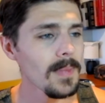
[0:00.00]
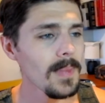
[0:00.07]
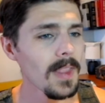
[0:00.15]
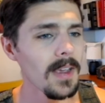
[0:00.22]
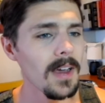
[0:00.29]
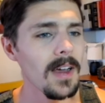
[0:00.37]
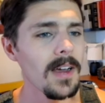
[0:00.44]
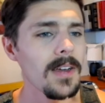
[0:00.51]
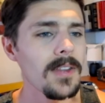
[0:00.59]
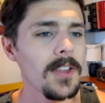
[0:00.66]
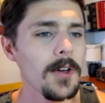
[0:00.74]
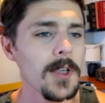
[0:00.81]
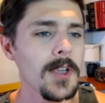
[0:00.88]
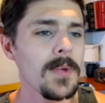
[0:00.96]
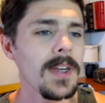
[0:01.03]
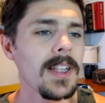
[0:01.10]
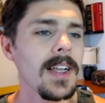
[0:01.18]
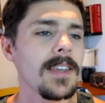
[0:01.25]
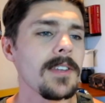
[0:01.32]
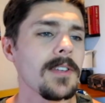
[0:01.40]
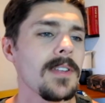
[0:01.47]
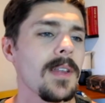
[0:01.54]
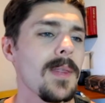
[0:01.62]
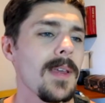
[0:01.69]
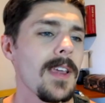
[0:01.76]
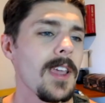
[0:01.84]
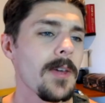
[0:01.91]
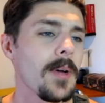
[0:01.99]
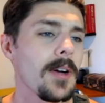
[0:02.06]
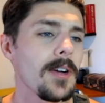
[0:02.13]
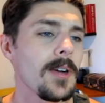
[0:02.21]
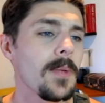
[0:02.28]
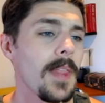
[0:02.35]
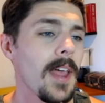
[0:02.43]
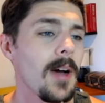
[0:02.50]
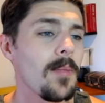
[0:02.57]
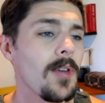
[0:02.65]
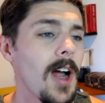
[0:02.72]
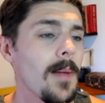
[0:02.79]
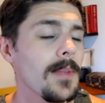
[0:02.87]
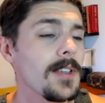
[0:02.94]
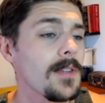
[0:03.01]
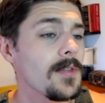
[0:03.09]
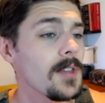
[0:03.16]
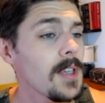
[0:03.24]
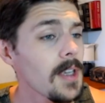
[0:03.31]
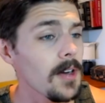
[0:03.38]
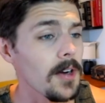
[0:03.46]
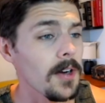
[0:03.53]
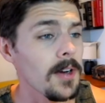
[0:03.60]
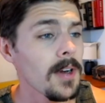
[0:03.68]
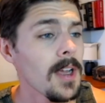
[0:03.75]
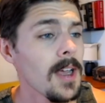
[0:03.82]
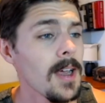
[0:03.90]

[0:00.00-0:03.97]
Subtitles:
though he realizes that thinking about her without promise of seeing her